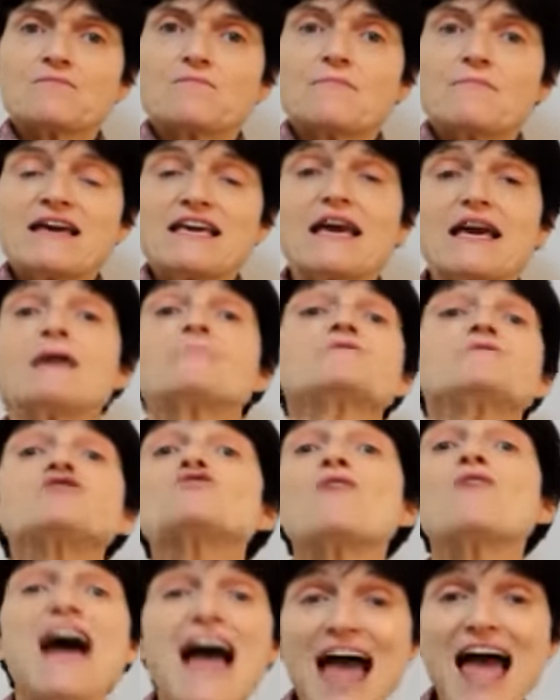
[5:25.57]
may come
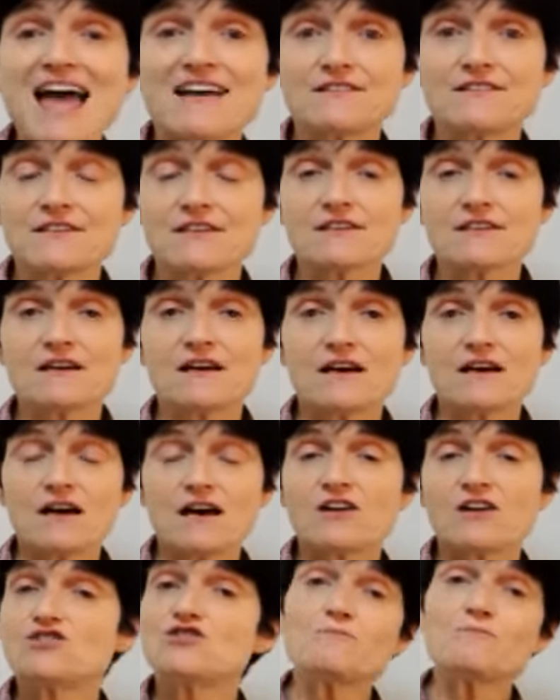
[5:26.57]
to a head
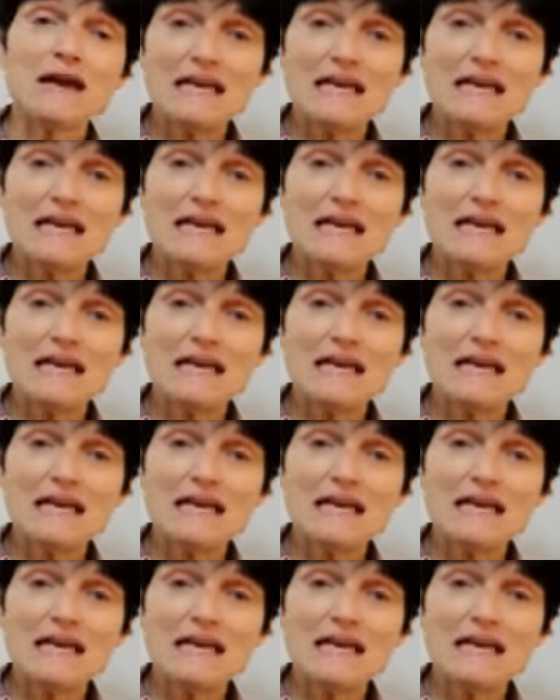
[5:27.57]
and you